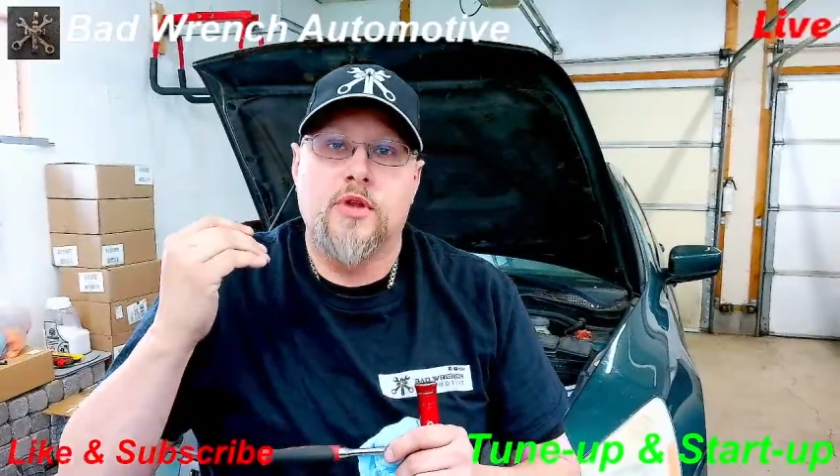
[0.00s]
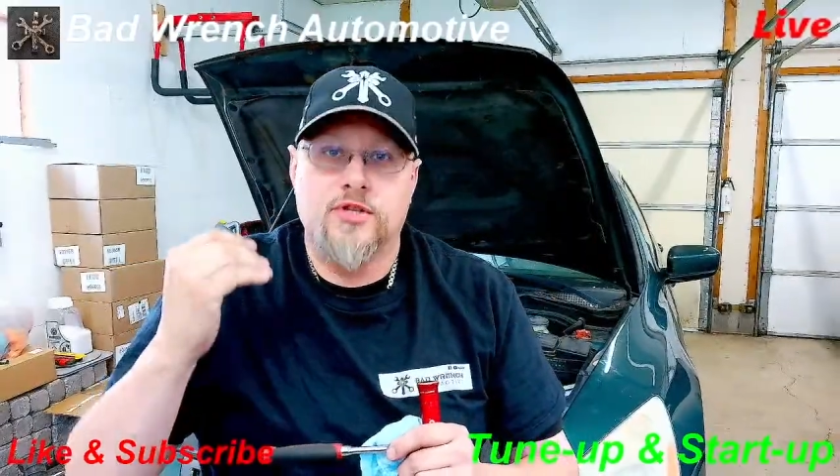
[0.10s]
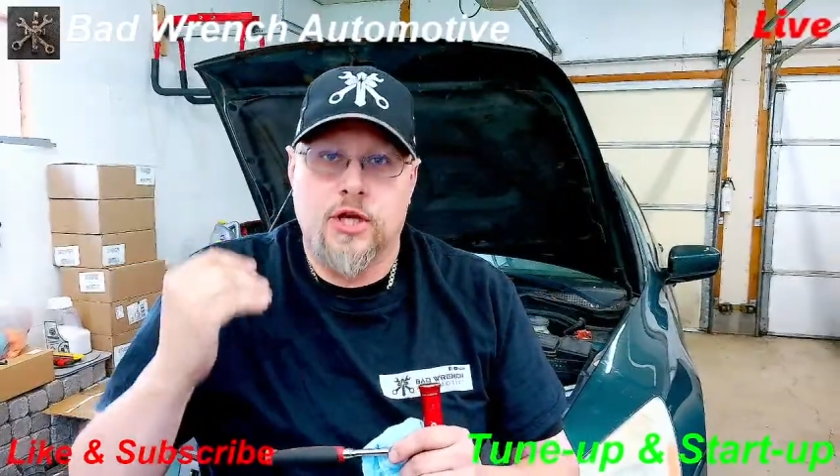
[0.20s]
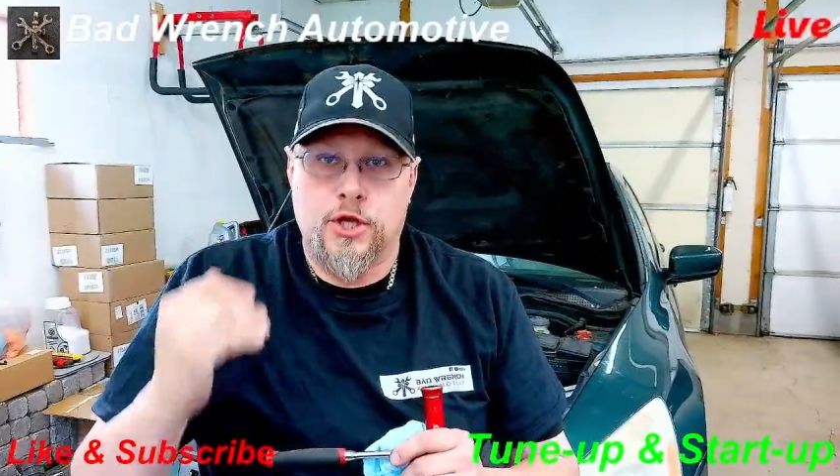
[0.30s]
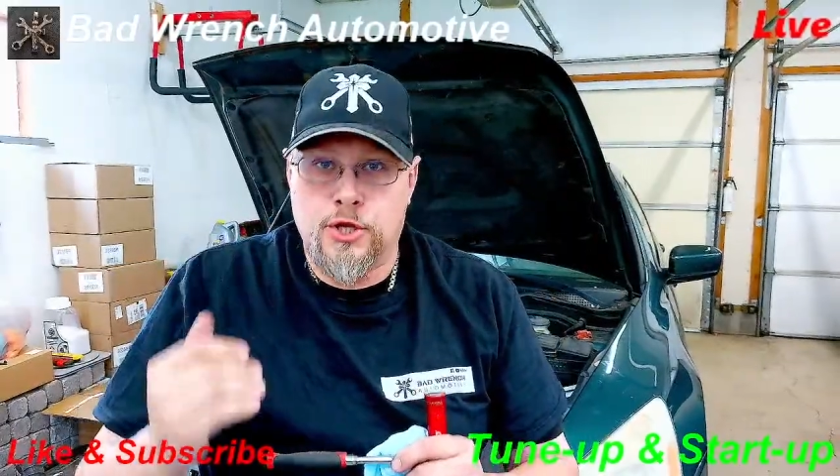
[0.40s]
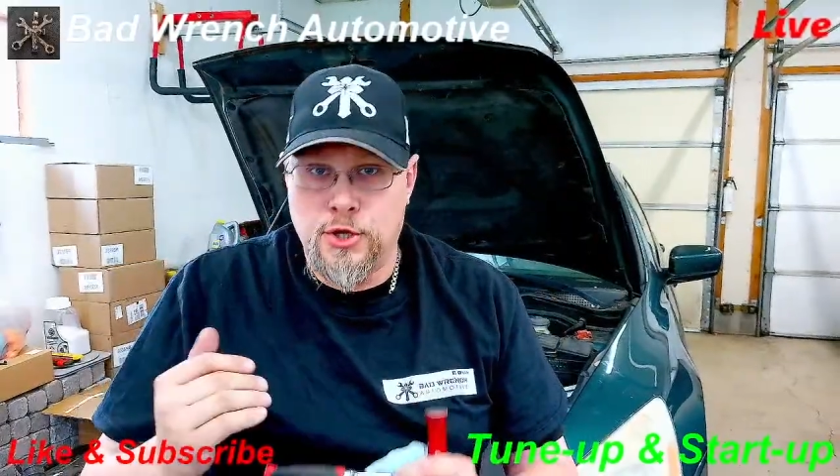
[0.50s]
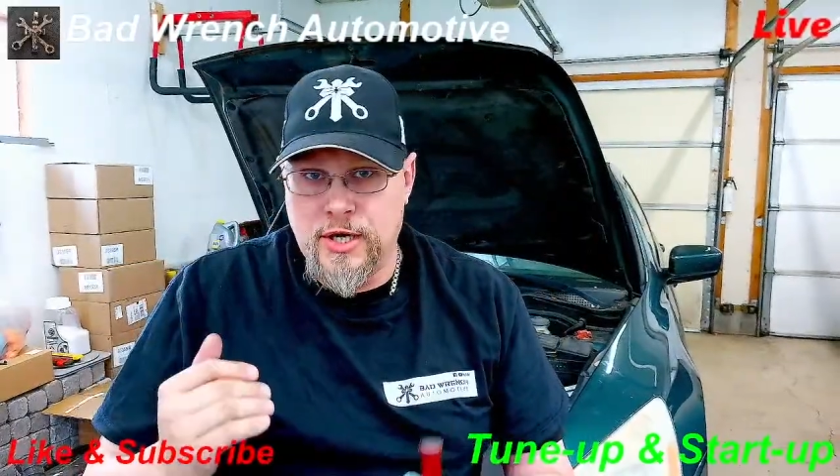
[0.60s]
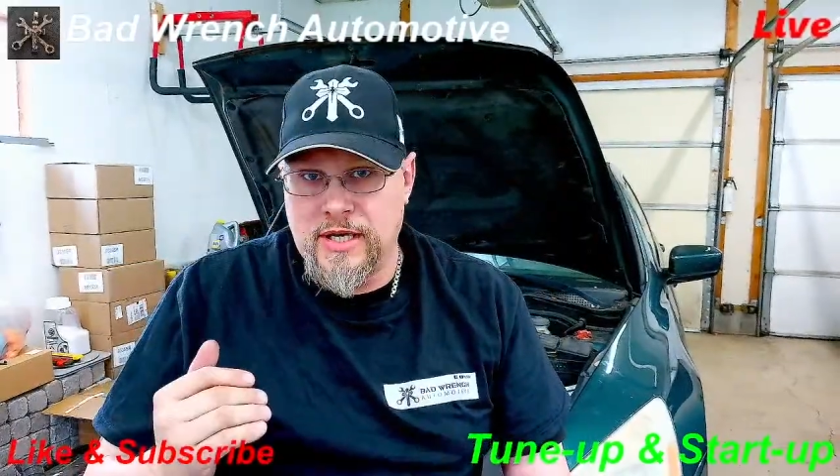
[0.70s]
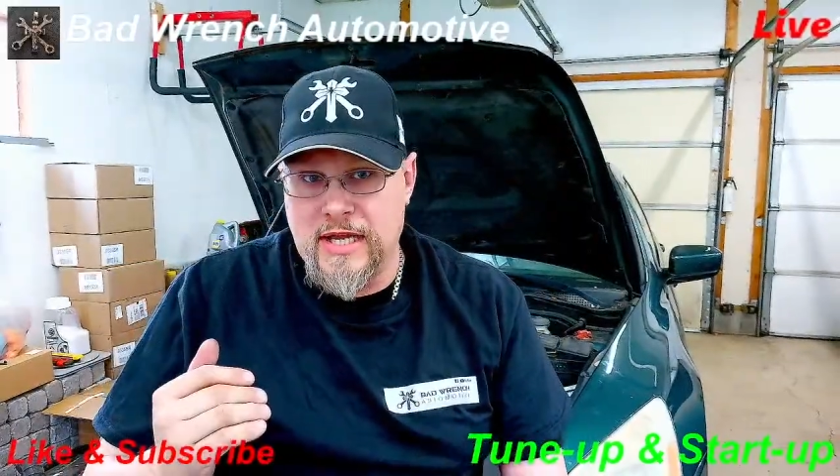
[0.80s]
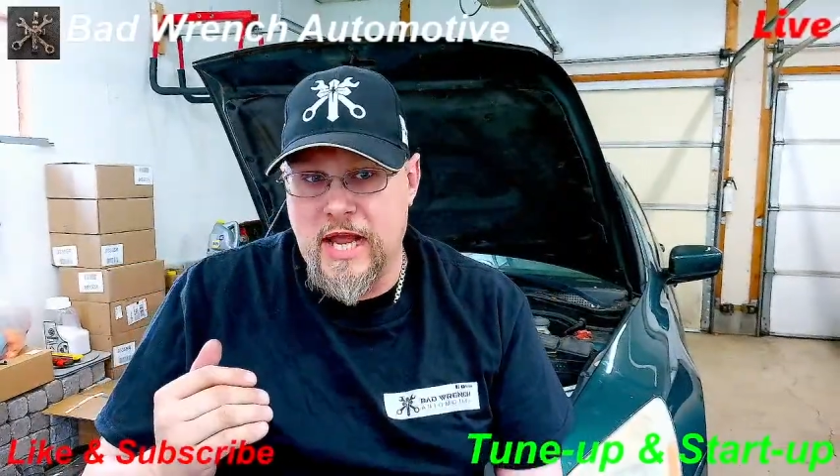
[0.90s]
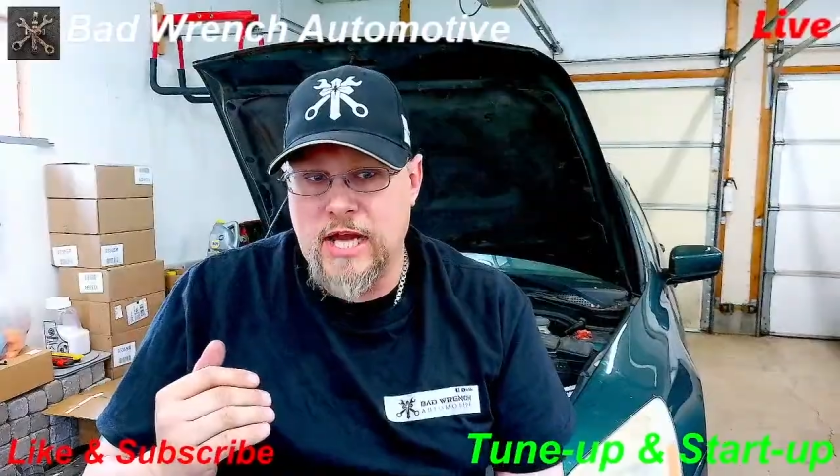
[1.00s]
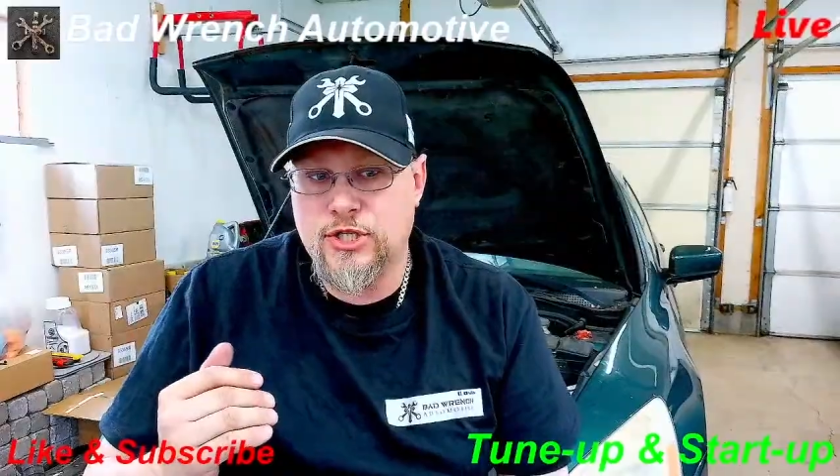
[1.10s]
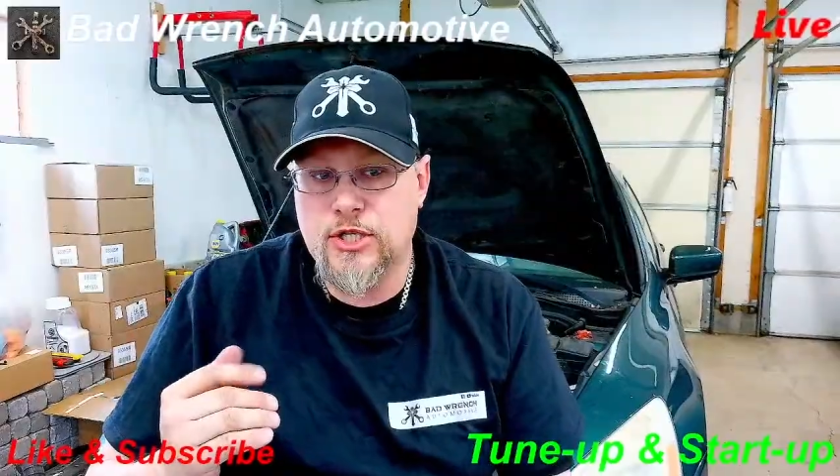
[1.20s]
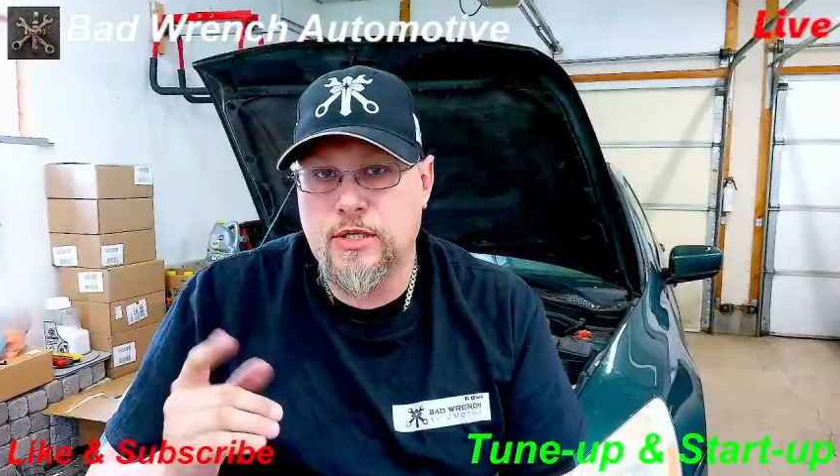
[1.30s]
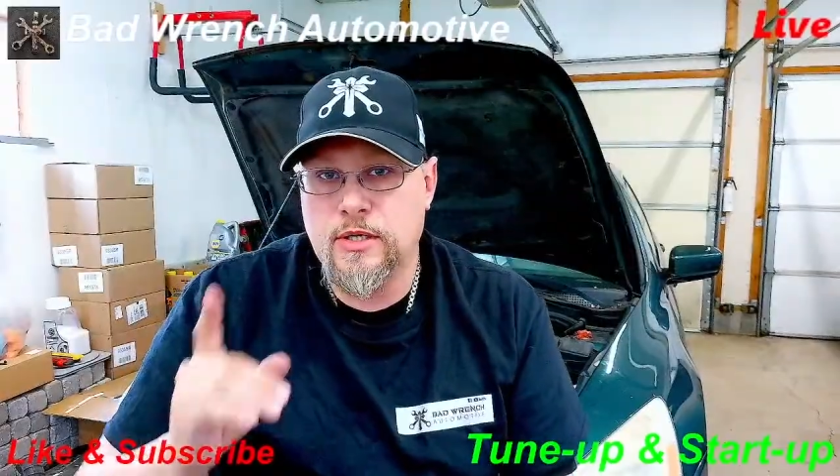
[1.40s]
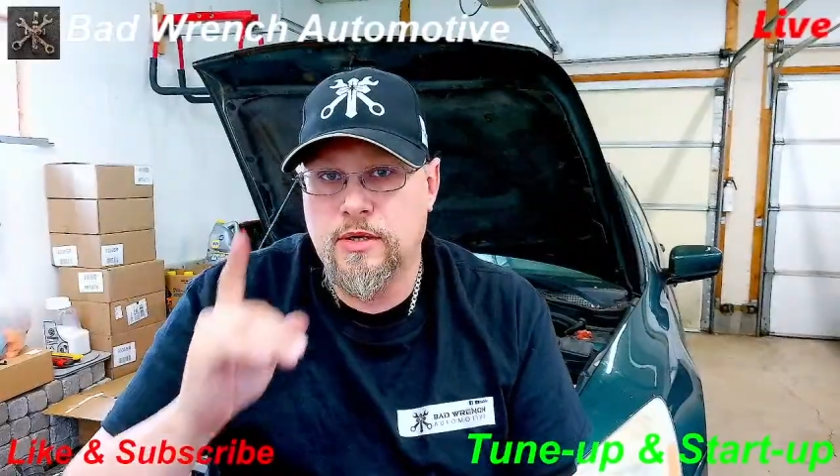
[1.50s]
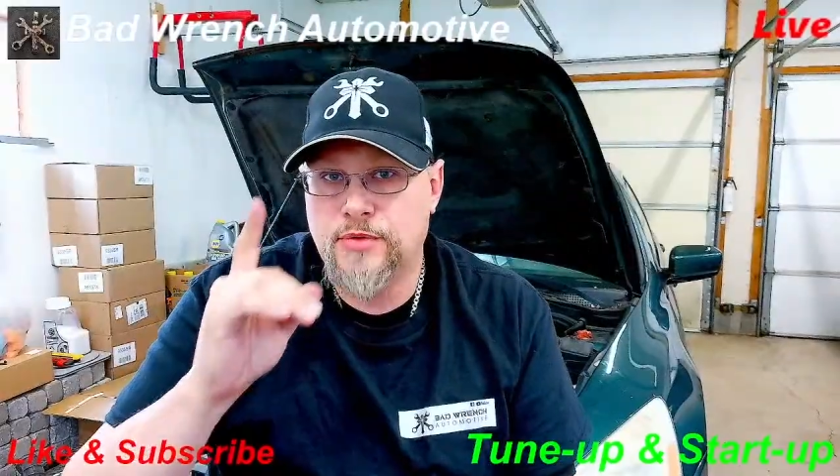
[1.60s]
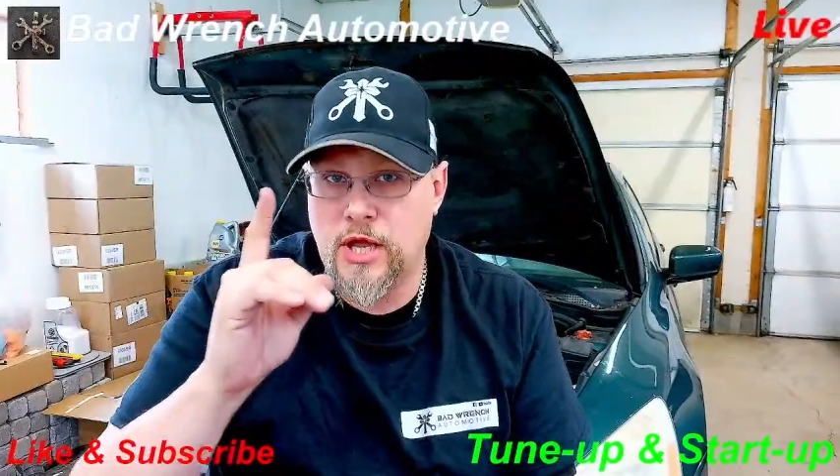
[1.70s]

there's a good indication